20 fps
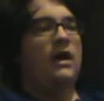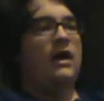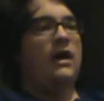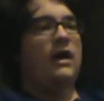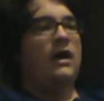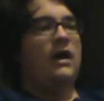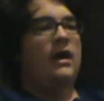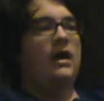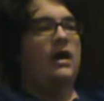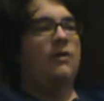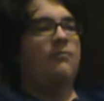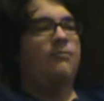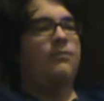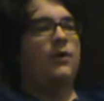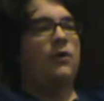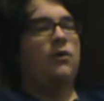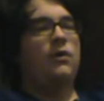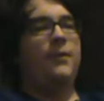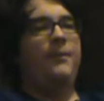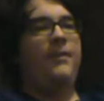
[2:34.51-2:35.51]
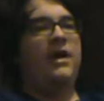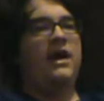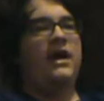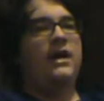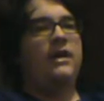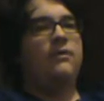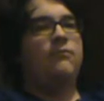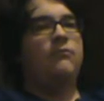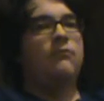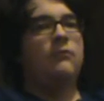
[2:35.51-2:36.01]

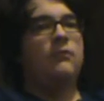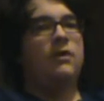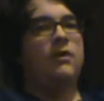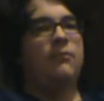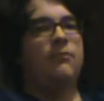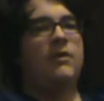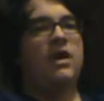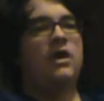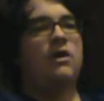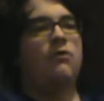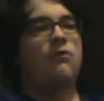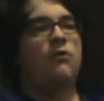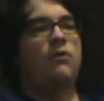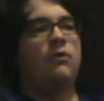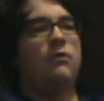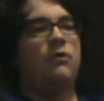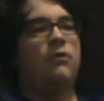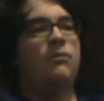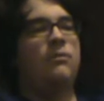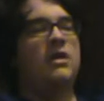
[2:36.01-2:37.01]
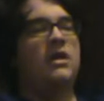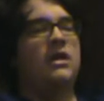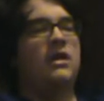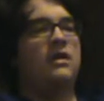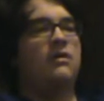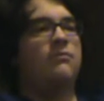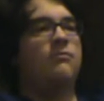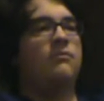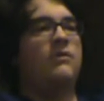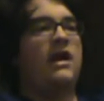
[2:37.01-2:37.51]
Pokemon Omega Ruby
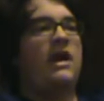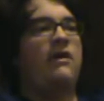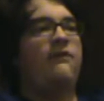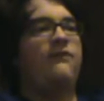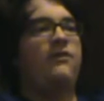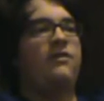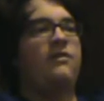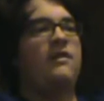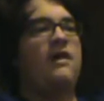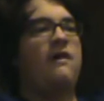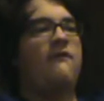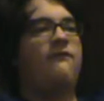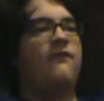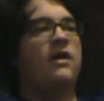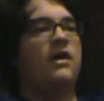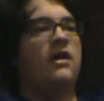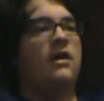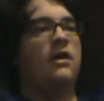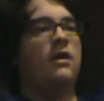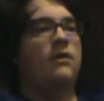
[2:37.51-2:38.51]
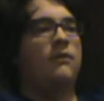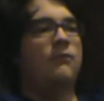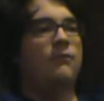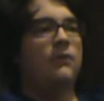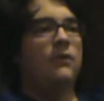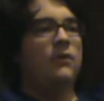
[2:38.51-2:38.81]
and Alpha Sapphire,